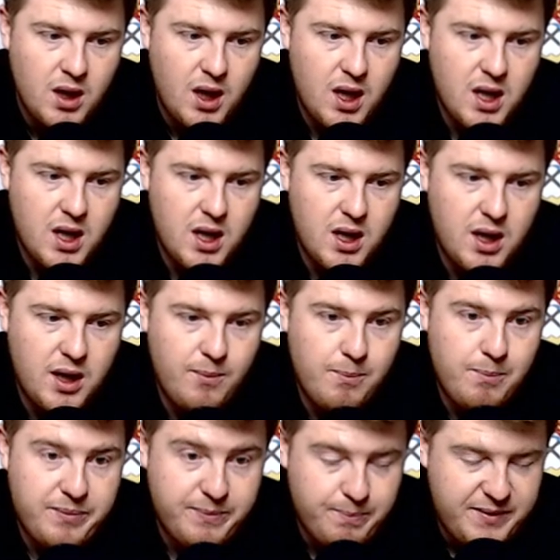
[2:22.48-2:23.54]
Uh,
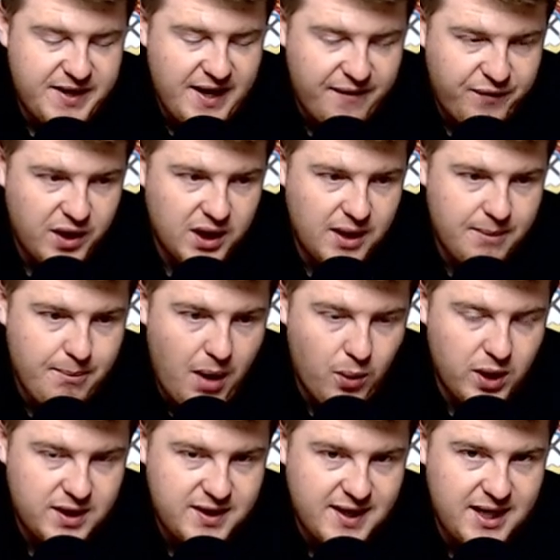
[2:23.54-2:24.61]
definitely
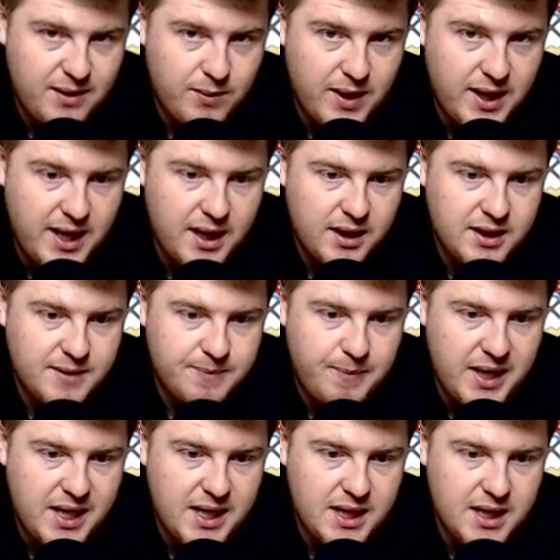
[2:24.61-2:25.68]
Mowatt anyway. He's
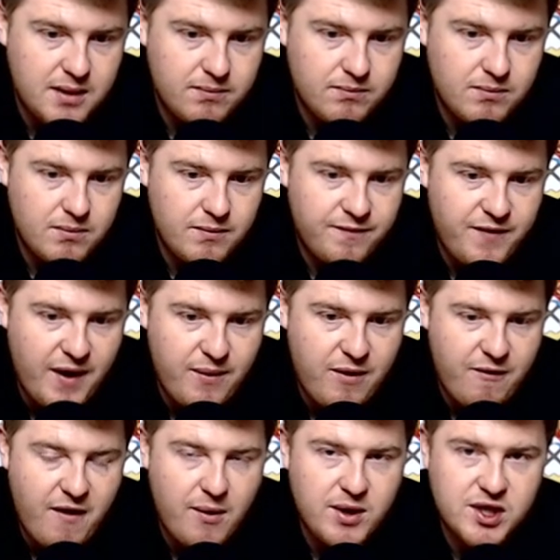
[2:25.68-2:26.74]
been very
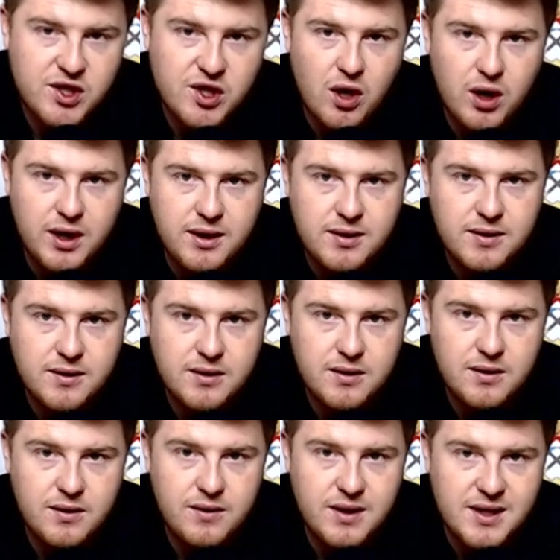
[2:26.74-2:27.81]
very solid
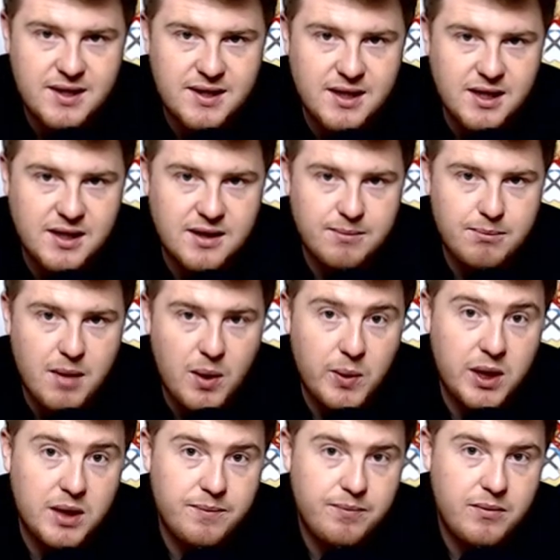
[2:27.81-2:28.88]
this season,
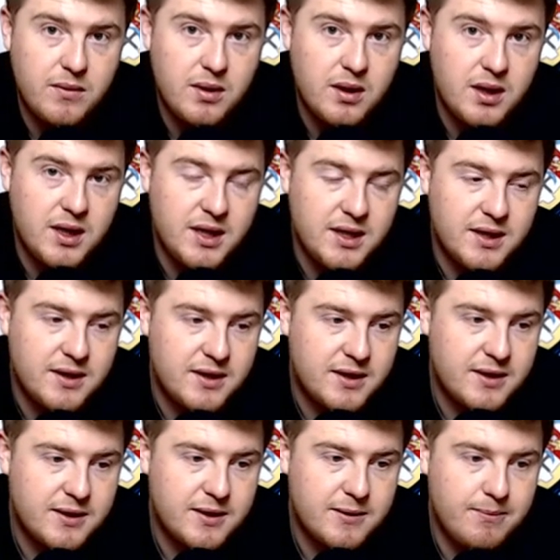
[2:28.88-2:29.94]
Mowatt.
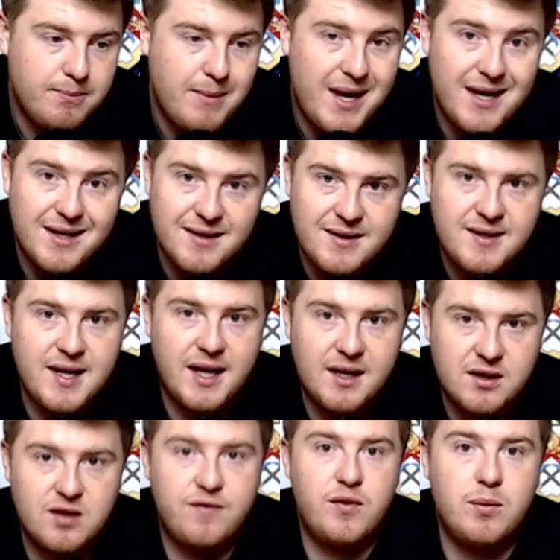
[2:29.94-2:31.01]
He's made us tick as
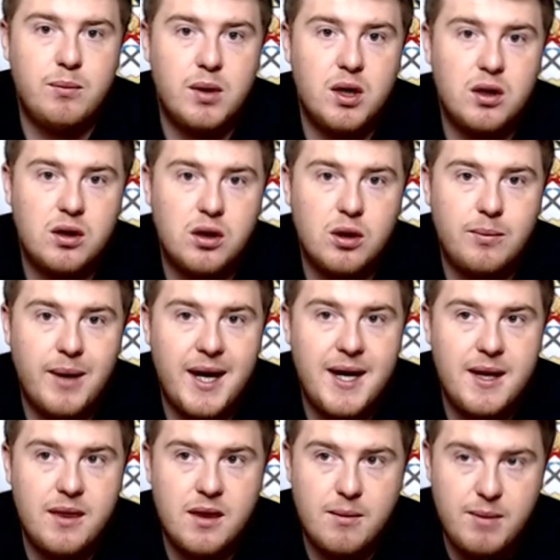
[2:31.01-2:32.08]
a football club
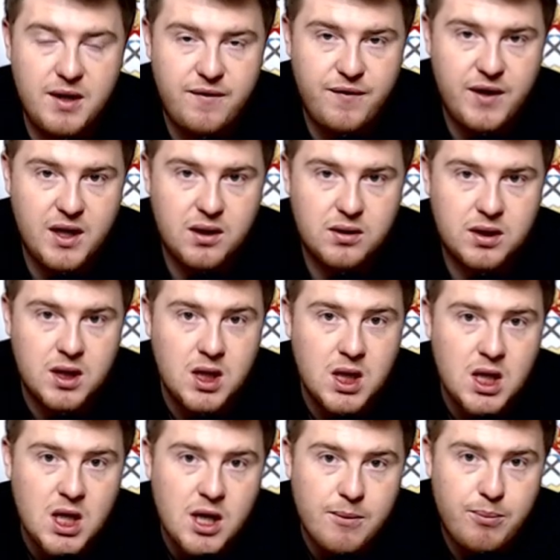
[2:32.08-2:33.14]
in the midfield,
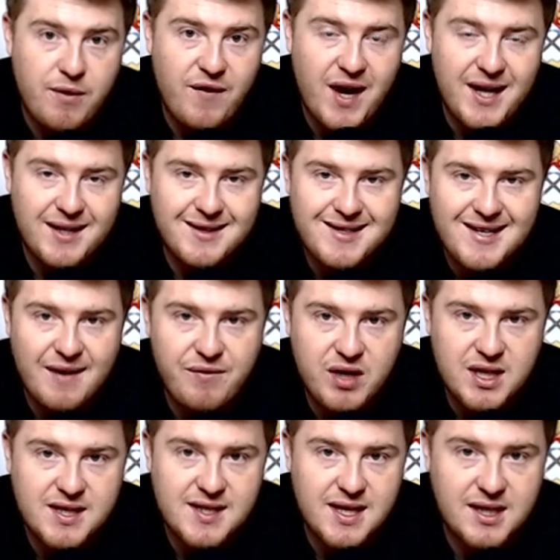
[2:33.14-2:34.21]
provided seven
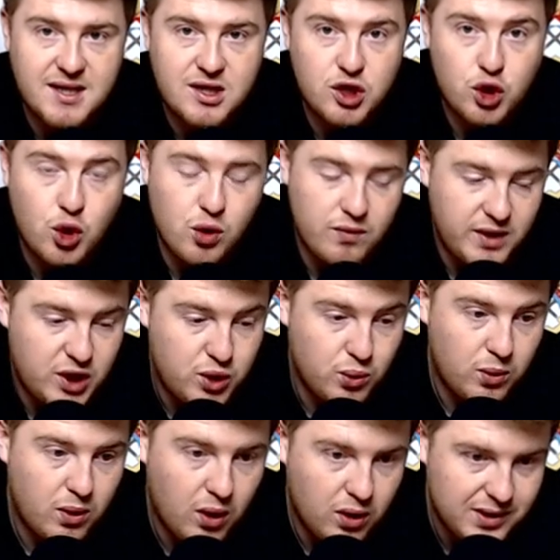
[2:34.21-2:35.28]
assists, scoring two
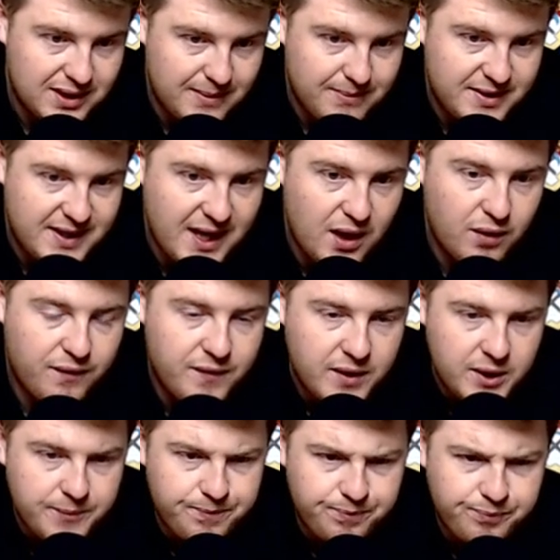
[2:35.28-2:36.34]
goals himself.